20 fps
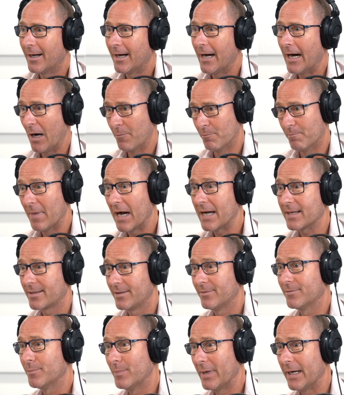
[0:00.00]
a
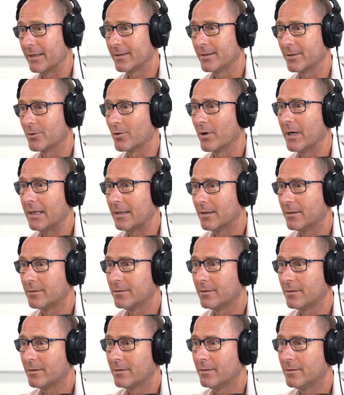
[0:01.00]
massive amount of
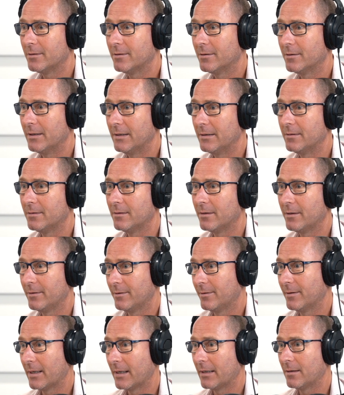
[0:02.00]
ground in in
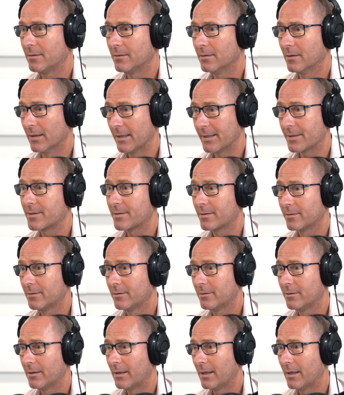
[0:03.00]
that less mm.